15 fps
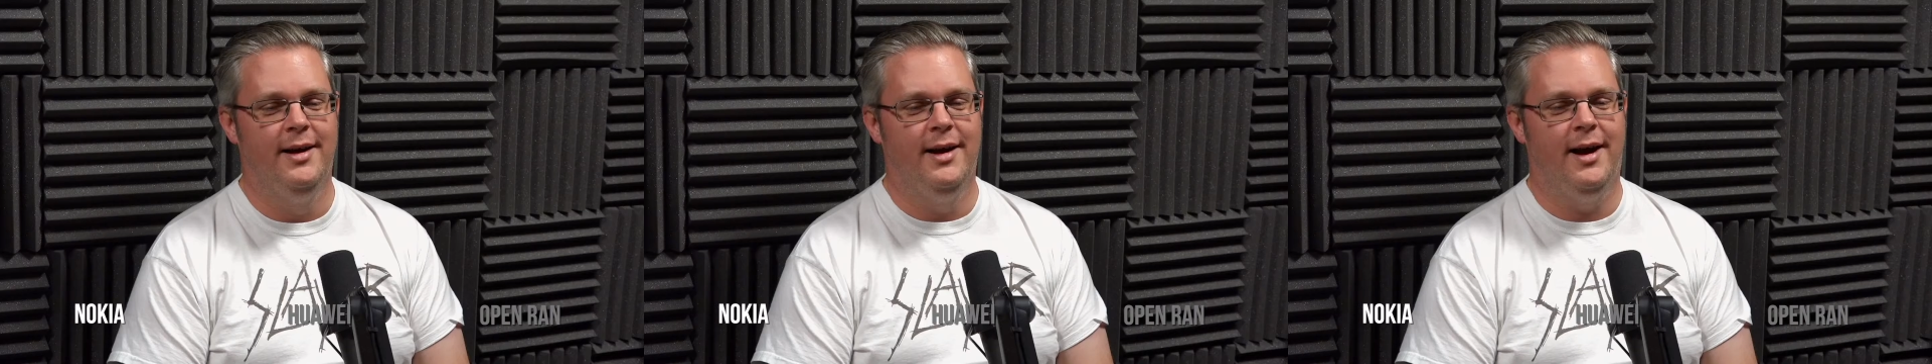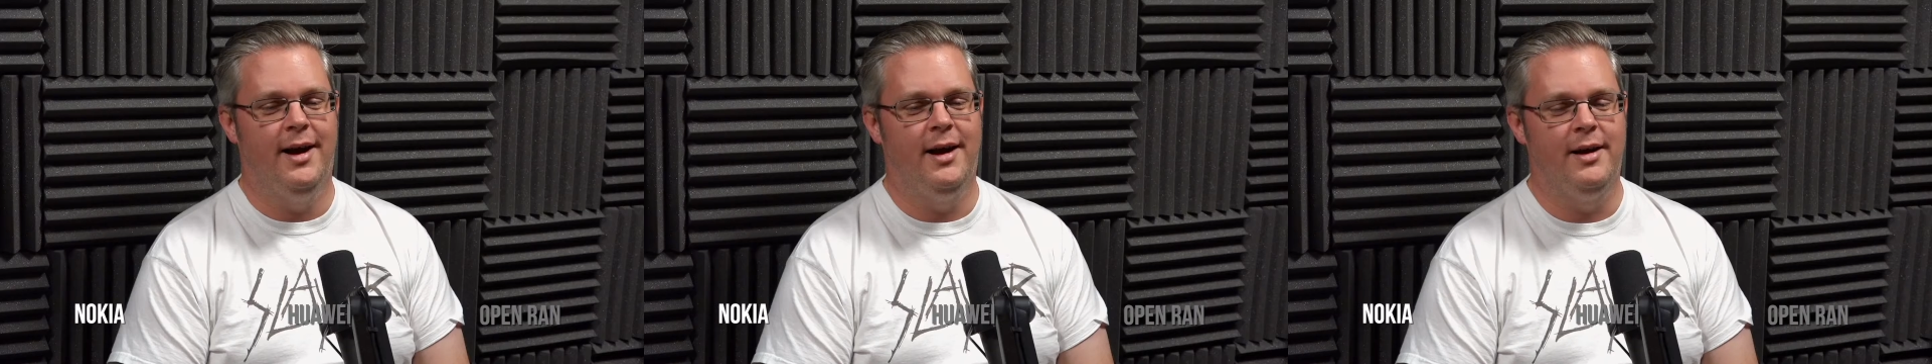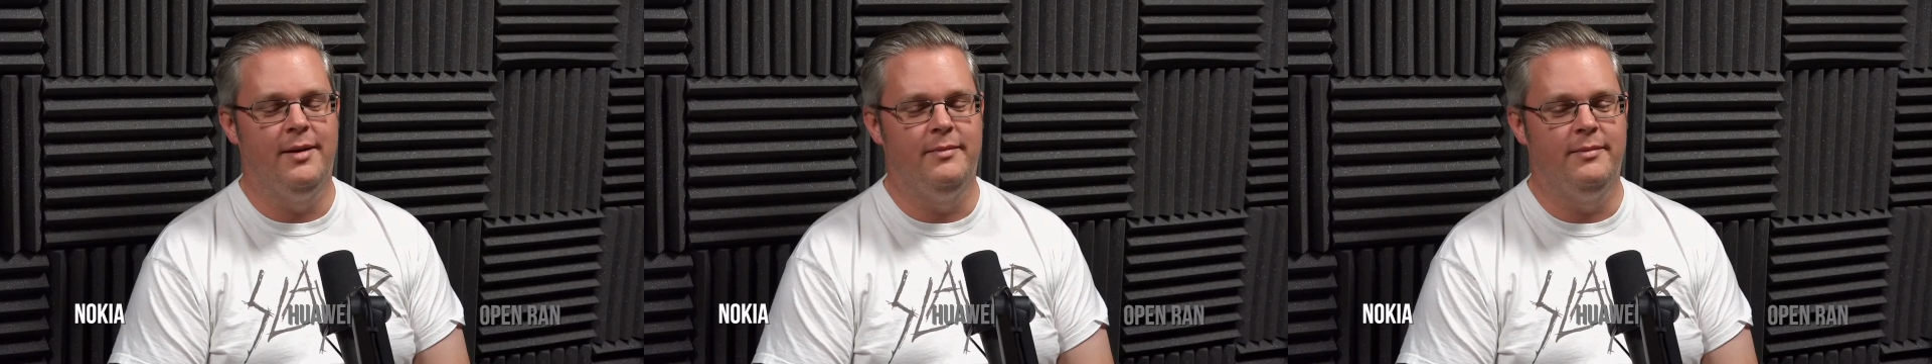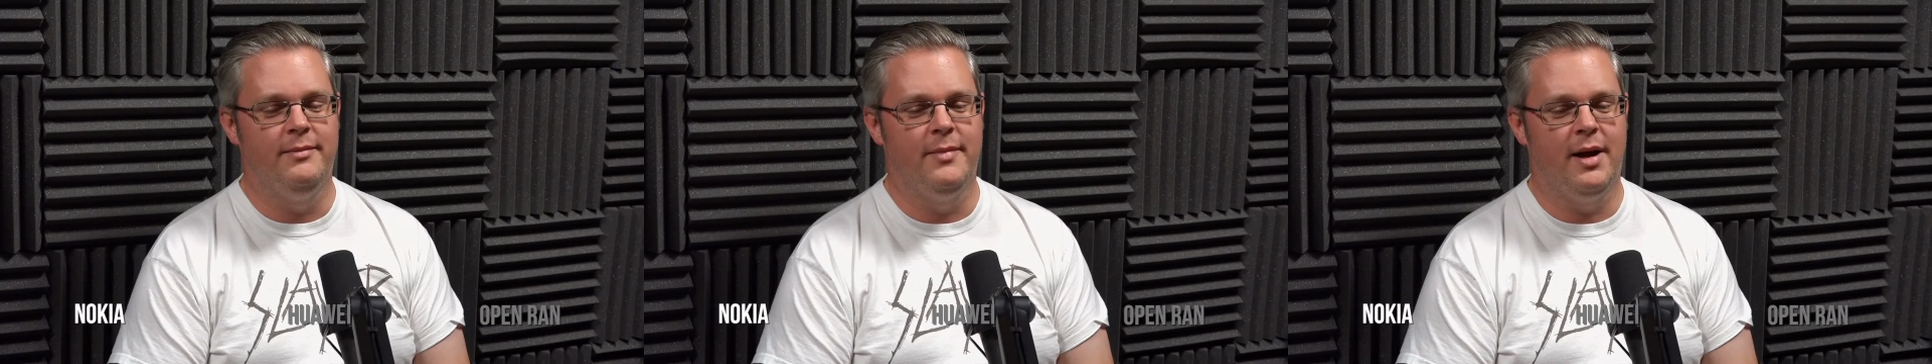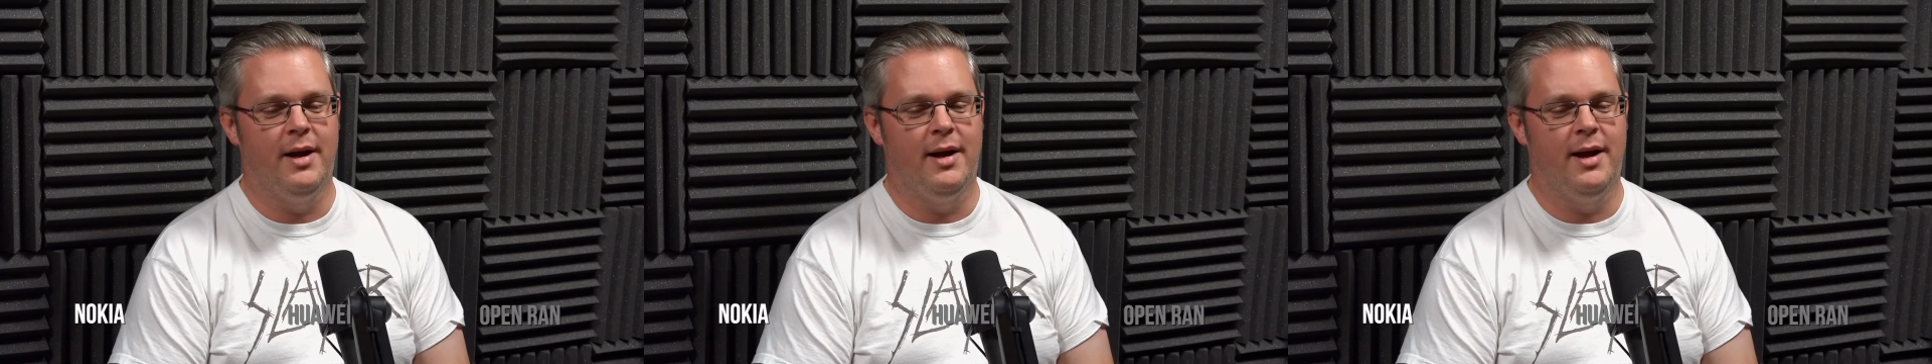
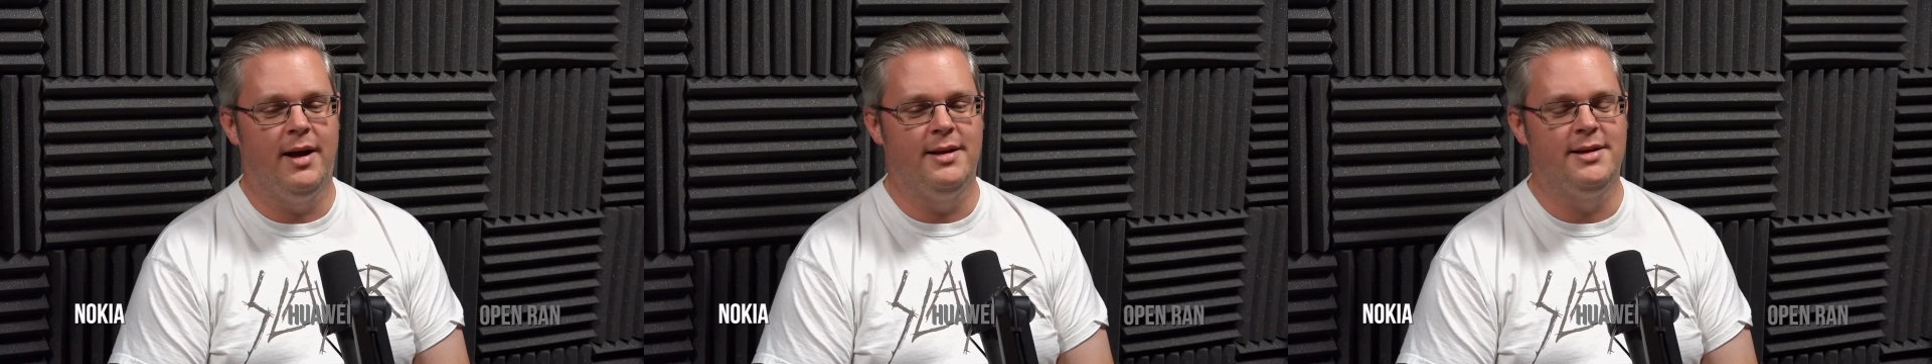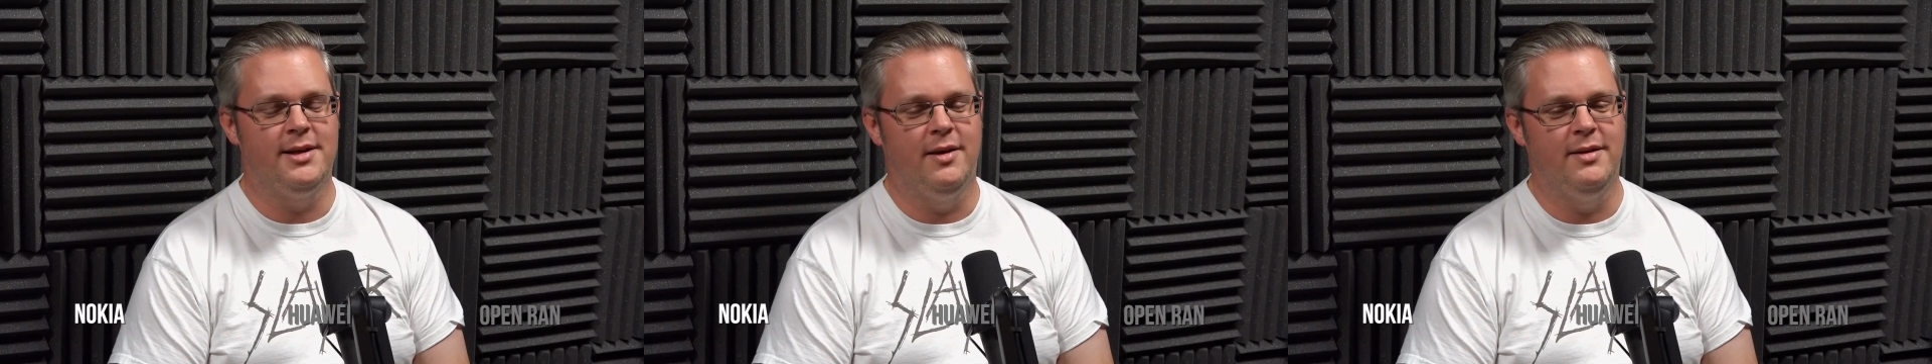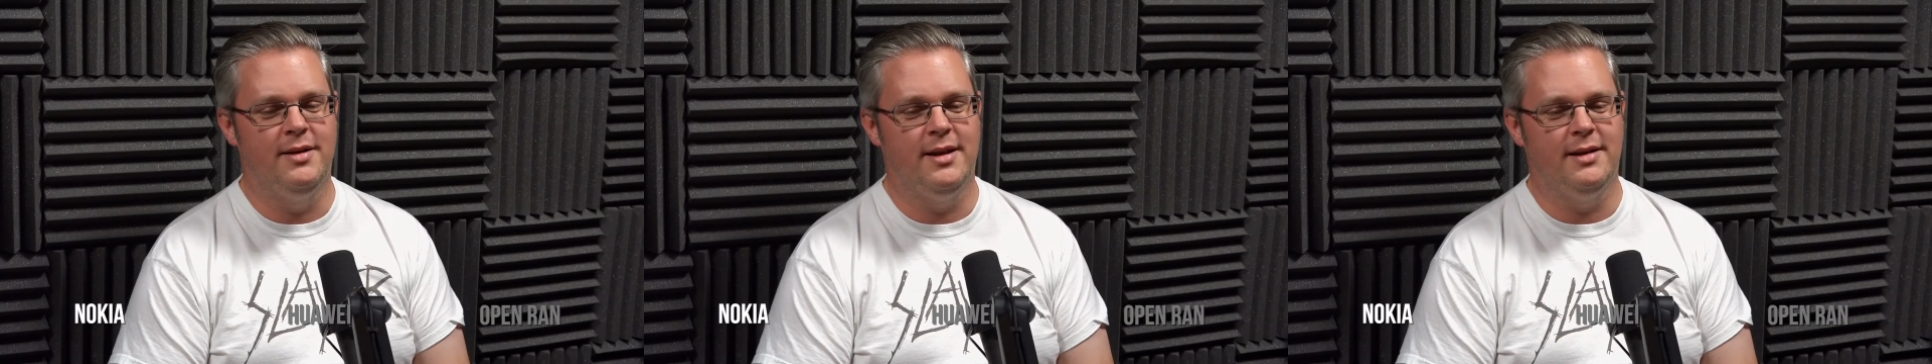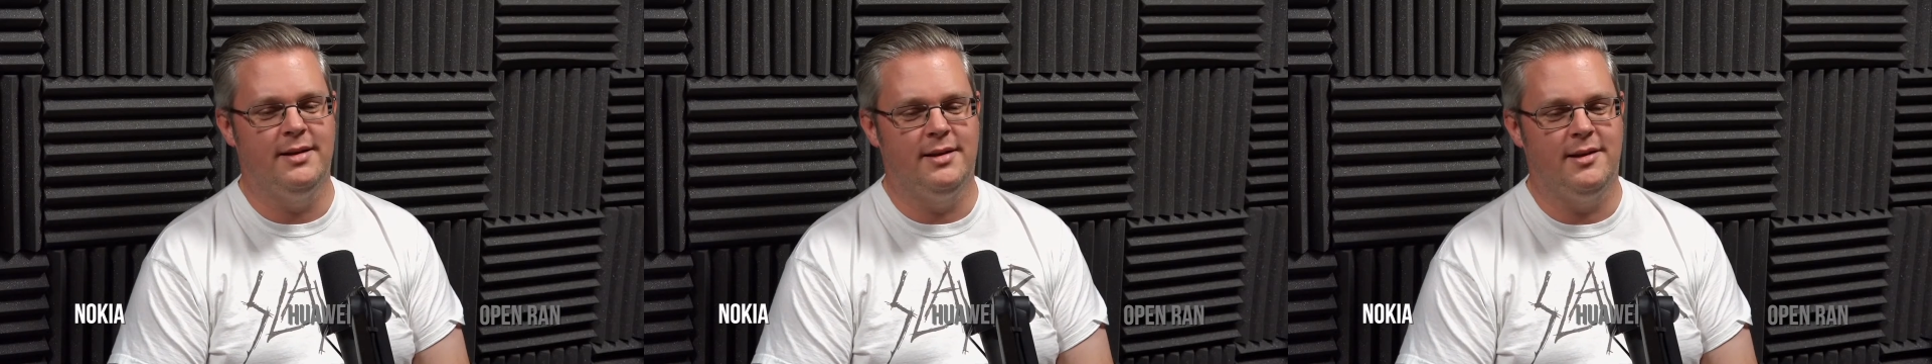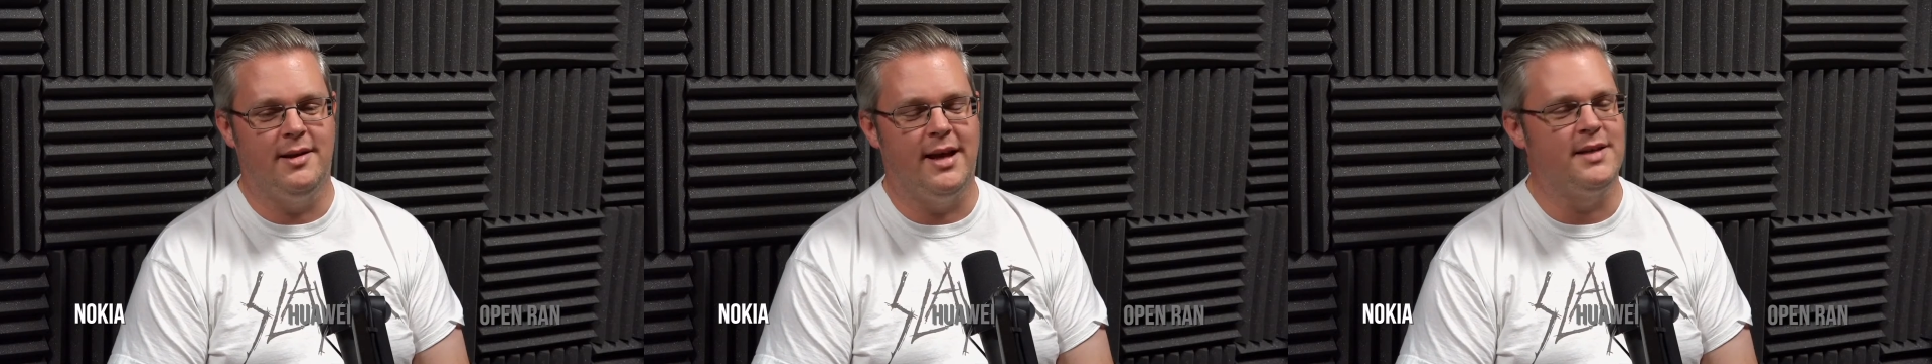And so
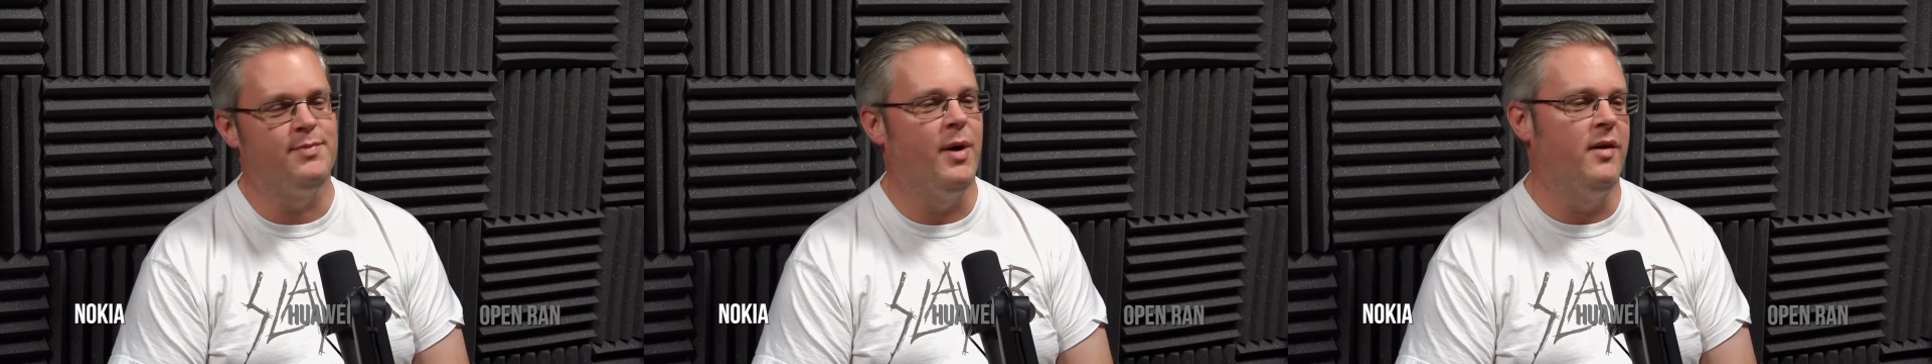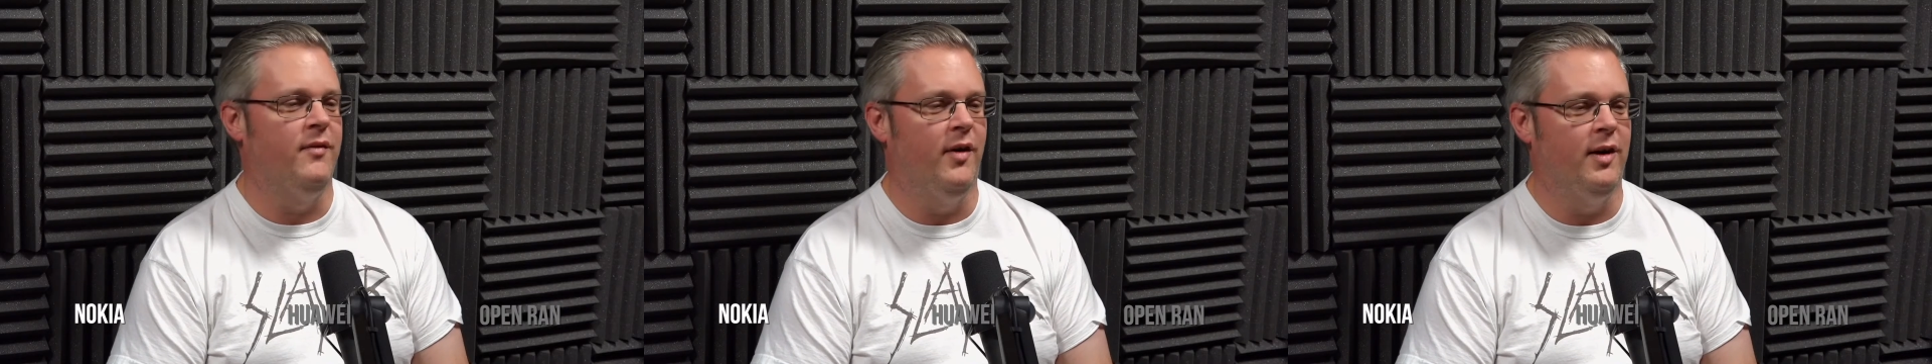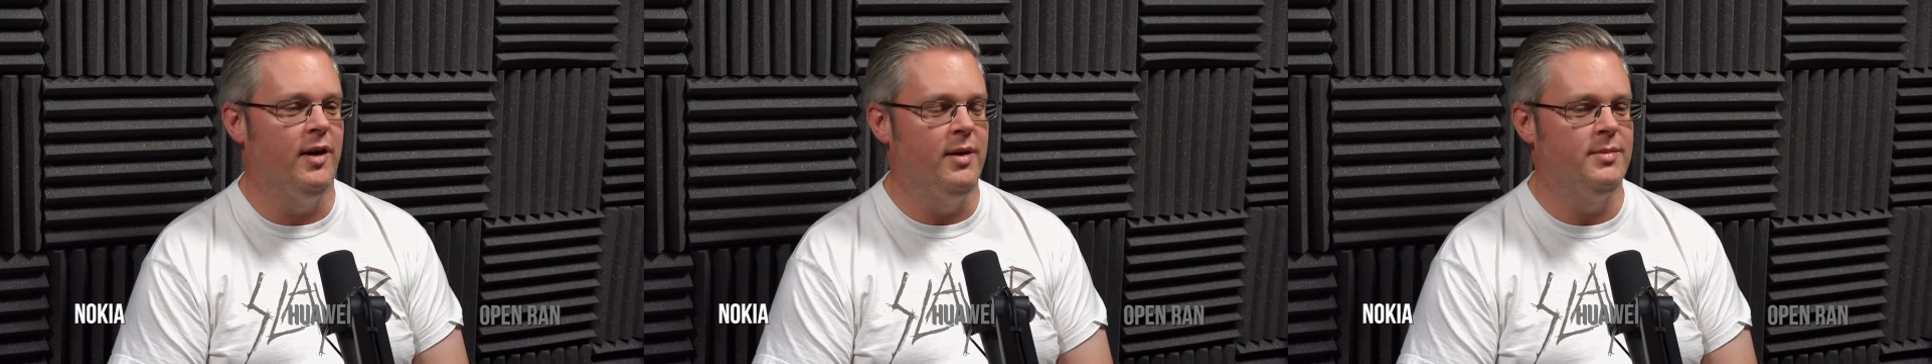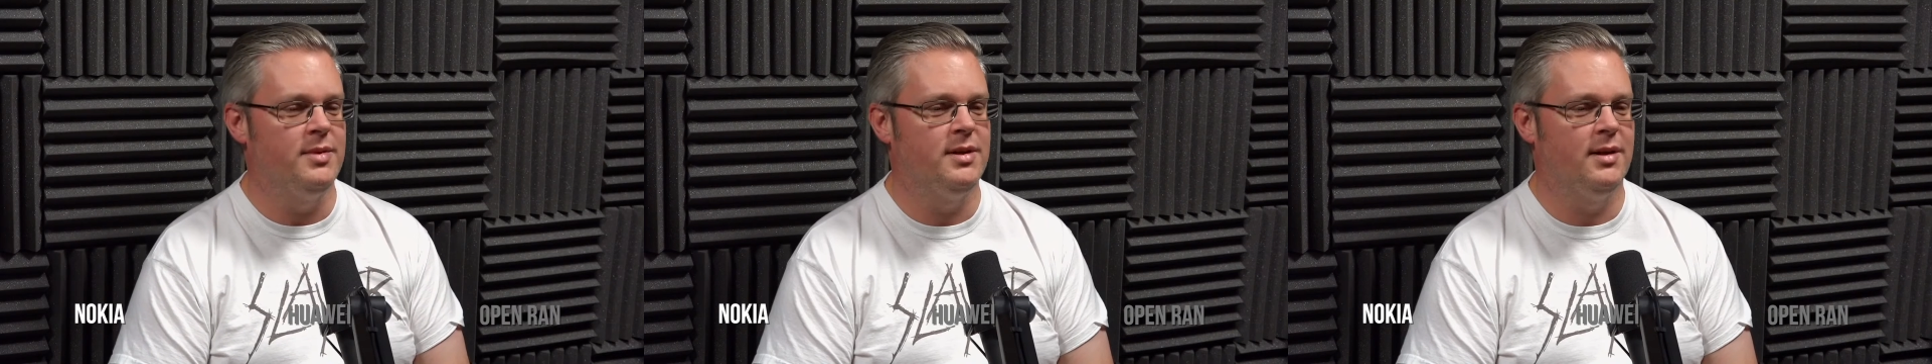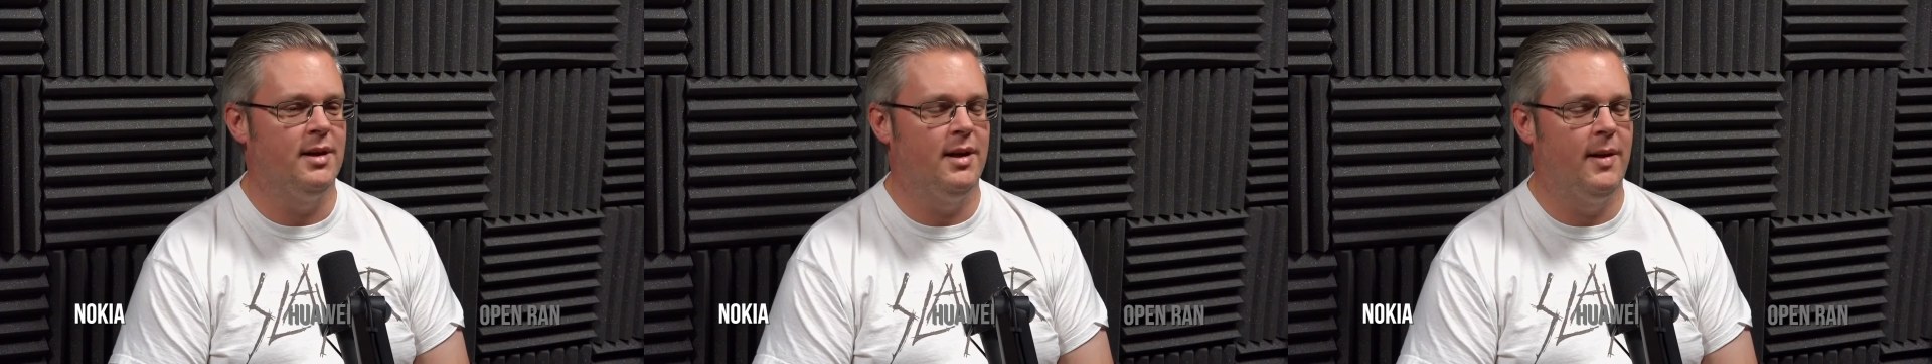that spoke volumes.